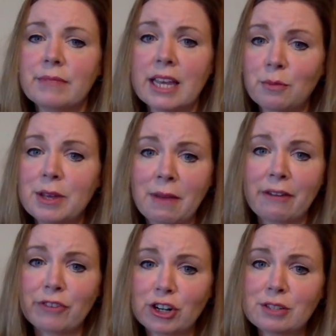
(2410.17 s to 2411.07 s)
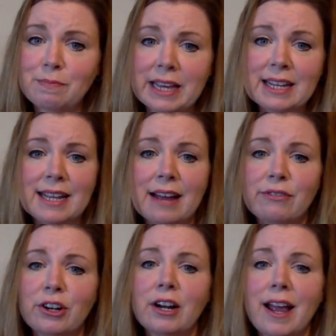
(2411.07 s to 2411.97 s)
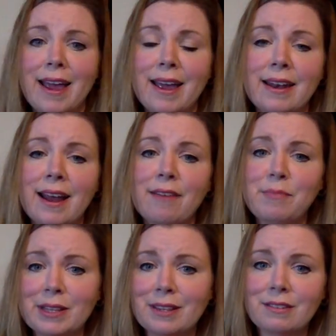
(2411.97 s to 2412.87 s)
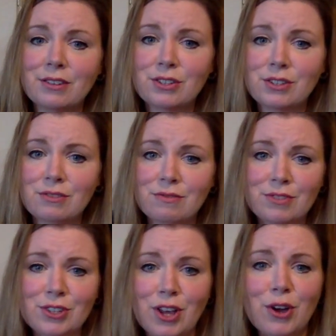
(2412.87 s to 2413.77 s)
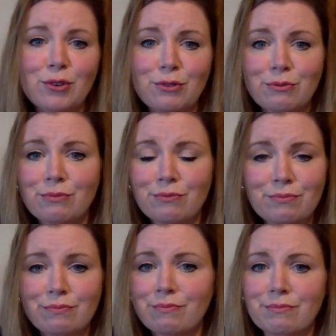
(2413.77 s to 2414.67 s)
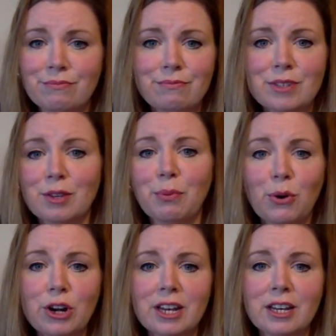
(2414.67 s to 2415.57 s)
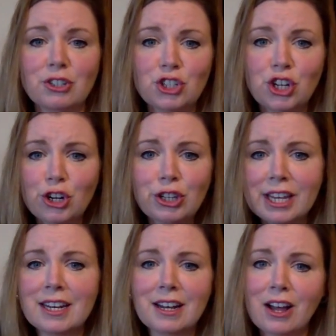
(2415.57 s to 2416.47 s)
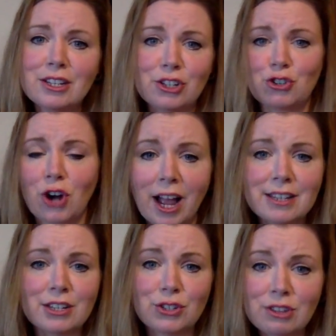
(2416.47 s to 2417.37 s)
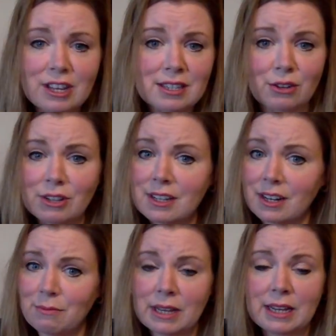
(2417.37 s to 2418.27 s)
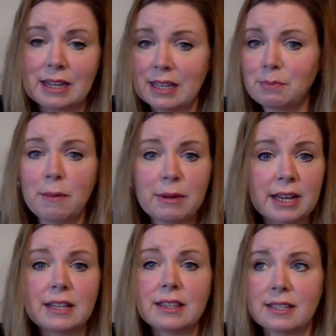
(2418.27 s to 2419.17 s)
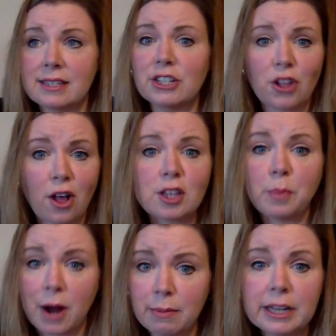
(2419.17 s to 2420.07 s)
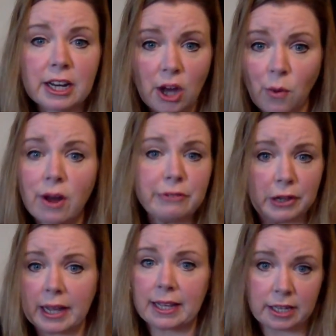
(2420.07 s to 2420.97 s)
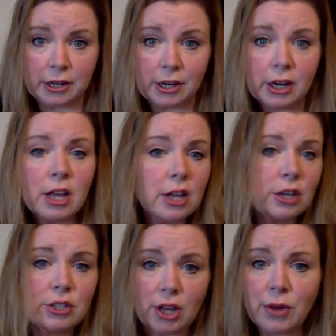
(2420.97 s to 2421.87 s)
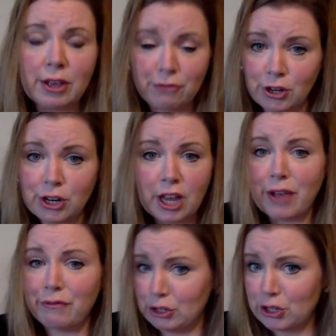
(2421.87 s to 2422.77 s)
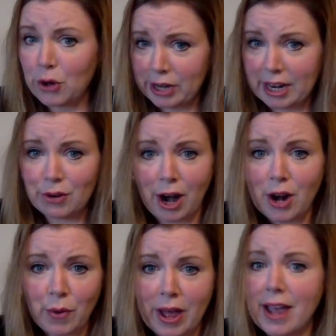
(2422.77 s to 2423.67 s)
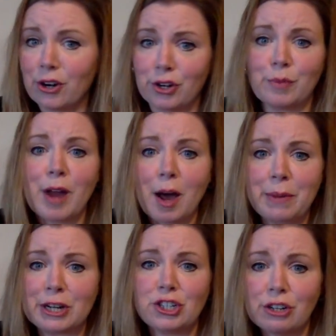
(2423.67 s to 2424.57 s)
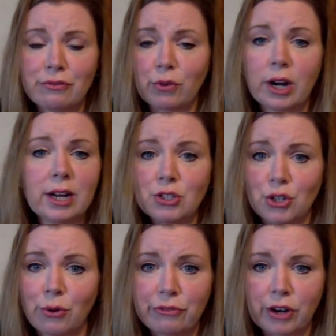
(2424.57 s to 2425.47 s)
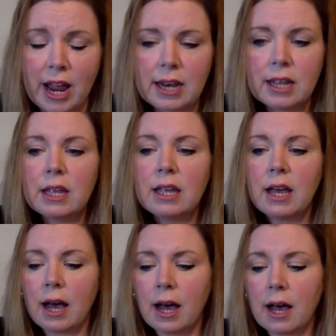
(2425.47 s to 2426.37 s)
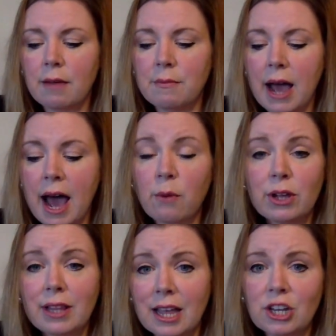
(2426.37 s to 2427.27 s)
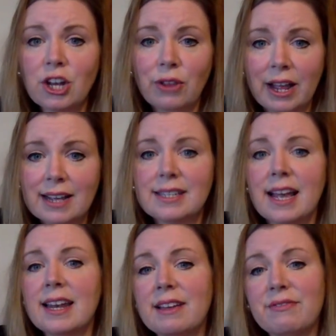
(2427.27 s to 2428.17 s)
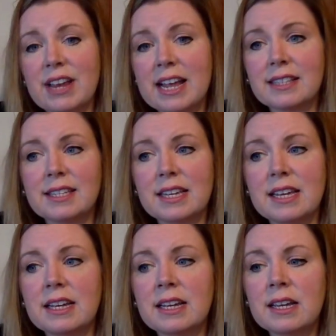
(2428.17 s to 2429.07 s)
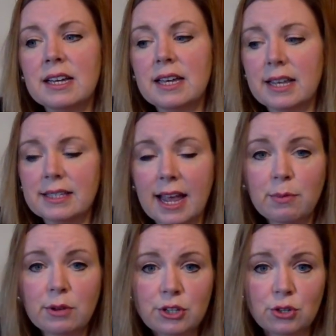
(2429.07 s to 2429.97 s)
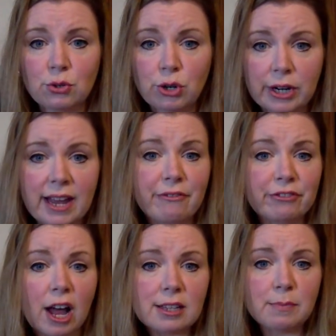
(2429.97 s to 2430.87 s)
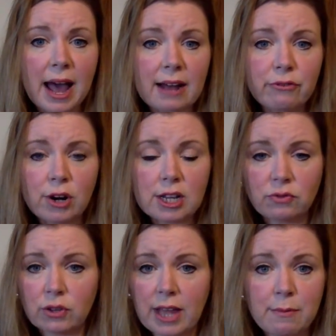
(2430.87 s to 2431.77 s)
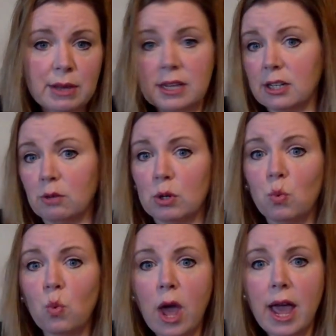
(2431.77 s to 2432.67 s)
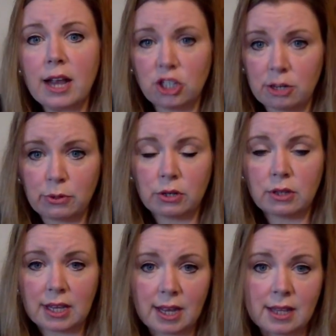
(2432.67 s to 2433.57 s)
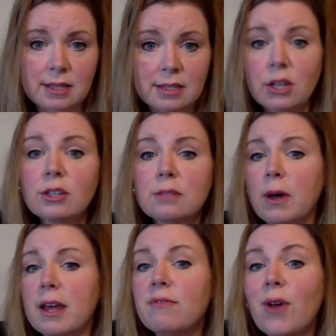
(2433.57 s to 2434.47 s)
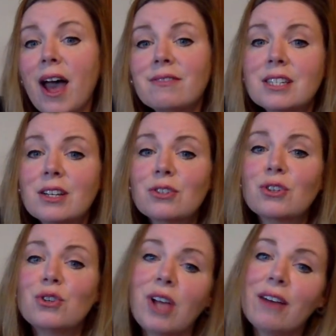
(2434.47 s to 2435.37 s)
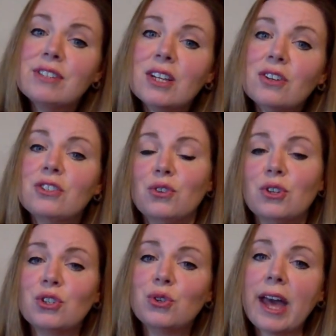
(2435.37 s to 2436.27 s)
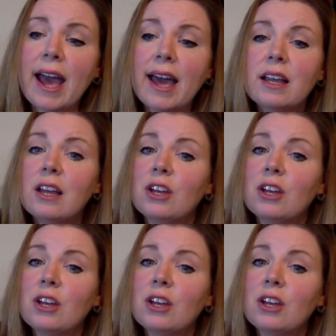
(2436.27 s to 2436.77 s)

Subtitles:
It'll be my first big endeavor, and I've been so supported and cheerleaded on to trying to do this. So the stitch along's probably gonna go on for like a year. So if you don't get it right away or you're not budgeted for it, don't fret. I will let you know, like I said, if Nancy is able to create a floss pack for us for that, because it'll be way cheaper than getting the silks. But if you have silks or you love silks, you can do that.